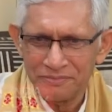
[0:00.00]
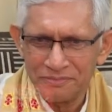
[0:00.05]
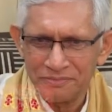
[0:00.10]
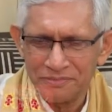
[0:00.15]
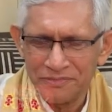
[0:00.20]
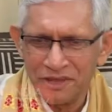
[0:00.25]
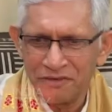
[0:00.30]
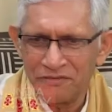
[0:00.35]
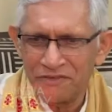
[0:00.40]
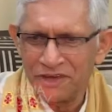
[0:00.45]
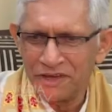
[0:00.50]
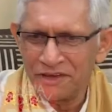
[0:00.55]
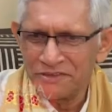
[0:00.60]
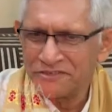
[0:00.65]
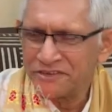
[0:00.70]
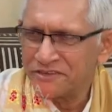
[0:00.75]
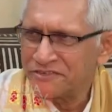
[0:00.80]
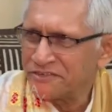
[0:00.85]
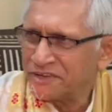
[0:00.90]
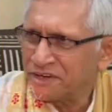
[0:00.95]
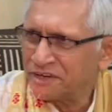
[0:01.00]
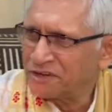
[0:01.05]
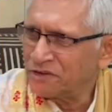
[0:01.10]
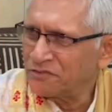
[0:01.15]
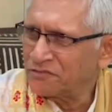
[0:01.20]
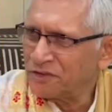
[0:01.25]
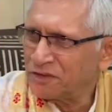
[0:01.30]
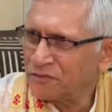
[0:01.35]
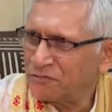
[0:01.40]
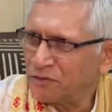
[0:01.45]
giving us a set
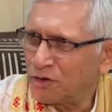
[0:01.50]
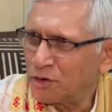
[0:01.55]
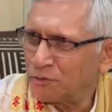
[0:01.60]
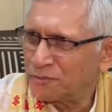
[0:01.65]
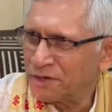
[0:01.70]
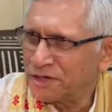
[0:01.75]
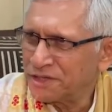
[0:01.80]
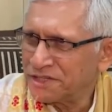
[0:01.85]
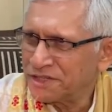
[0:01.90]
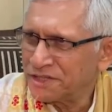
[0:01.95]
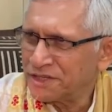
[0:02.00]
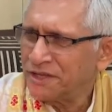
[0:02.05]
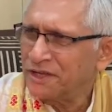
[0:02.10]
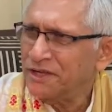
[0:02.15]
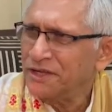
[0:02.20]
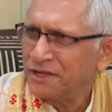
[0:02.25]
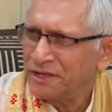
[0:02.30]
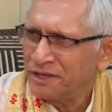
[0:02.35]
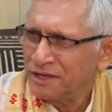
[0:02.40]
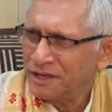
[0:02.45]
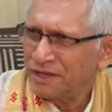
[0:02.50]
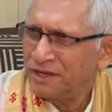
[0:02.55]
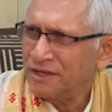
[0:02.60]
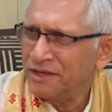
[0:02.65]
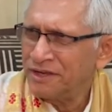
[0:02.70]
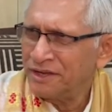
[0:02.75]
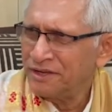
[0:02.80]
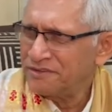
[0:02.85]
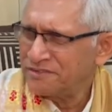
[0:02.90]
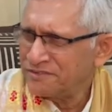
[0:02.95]
of information. In
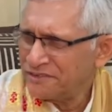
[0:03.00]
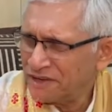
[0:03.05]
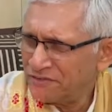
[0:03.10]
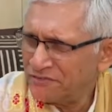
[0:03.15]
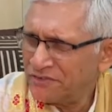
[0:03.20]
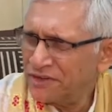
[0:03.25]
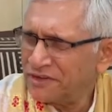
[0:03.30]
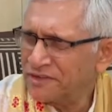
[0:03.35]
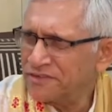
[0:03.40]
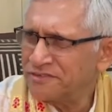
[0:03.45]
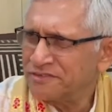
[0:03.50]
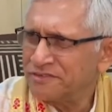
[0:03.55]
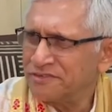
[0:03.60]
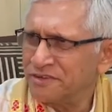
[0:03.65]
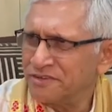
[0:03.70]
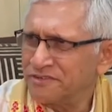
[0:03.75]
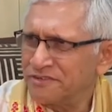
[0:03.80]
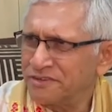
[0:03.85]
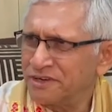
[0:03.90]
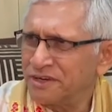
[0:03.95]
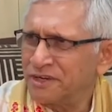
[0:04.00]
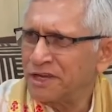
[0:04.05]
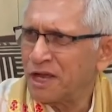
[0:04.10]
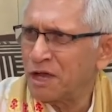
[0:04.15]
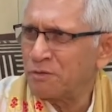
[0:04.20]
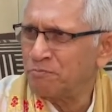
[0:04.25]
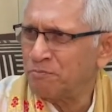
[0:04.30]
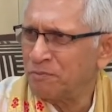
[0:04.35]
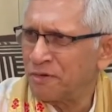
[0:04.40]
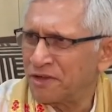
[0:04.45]
itself, it is just a
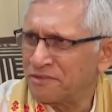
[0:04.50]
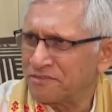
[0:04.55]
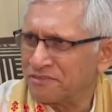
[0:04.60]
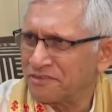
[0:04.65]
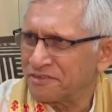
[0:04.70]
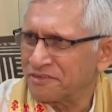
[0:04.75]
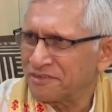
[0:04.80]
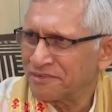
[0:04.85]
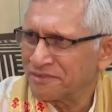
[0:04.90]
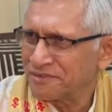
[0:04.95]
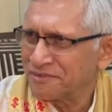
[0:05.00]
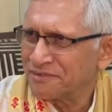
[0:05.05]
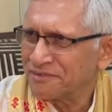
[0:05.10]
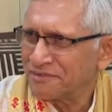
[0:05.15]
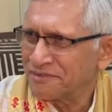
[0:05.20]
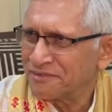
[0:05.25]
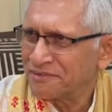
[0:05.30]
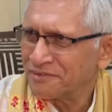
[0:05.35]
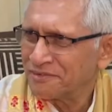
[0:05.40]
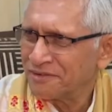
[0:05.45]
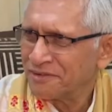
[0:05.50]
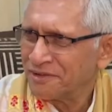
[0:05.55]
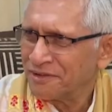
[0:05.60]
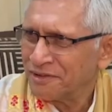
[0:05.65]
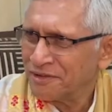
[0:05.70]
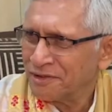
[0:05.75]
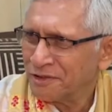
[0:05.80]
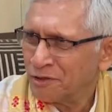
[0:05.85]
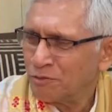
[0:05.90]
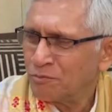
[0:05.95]
time pass.
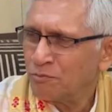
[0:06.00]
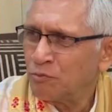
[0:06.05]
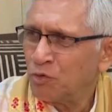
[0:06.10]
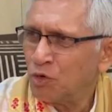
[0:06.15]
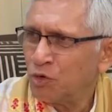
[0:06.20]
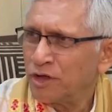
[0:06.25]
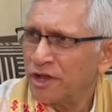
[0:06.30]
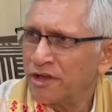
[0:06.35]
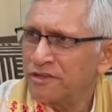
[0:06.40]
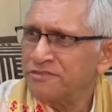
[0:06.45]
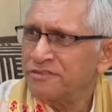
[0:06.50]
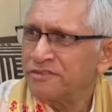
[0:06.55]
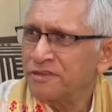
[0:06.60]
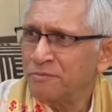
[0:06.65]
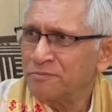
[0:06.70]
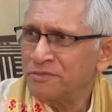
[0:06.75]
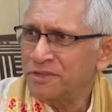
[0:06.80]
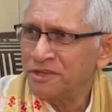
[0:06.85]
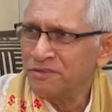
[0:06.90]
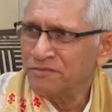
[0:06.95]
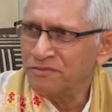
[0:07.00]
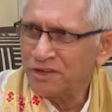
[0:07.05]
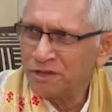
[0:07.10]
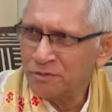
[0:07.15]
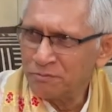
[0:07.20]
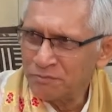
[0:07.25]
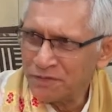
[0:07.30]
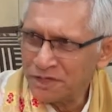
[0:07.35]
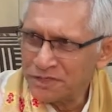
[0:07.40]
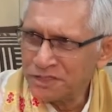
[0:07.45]
Book has something very
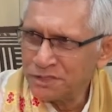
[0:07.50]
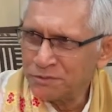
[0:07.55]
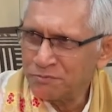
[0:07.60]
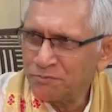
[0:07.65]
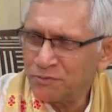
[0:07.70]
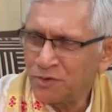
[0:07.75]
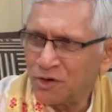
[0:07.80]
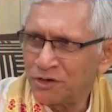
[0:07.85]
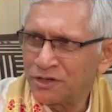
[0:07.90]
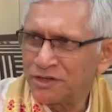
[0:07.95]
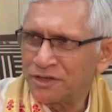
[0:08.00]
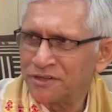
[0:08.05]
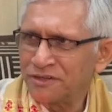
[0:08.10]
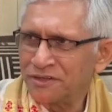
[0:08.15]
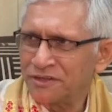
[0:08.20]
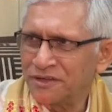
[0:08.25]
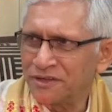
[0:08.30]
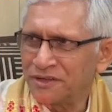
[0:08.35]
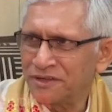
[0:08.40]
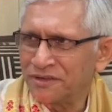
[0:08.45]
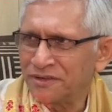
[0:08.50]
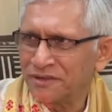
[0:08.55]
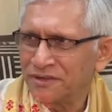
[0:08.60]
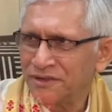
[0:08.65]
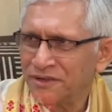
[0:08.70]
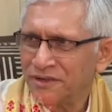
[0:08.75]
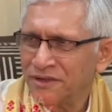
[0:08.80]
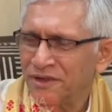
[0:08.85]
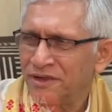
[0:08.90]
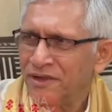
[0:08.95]
much important thing.
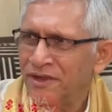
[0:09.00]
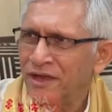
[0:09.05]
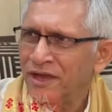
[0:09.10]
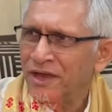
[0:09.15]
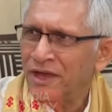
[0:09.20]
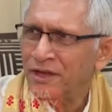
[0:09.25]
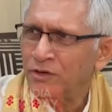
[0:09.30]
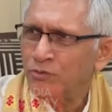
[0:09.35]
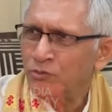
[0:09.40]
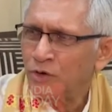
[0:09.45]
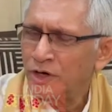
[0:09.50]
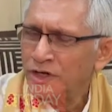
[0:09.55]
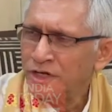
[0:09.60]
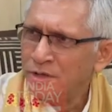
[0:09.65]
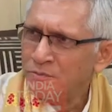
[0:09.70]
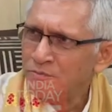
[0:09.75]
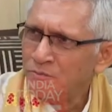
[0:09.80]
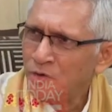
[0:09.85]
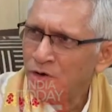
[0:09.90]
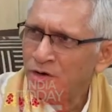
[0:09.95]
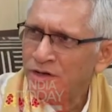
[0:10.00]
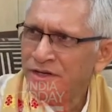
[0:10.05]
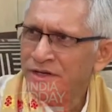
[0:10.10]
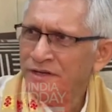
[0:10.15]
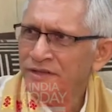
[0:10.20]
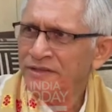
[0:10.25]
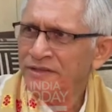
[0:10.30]
And what important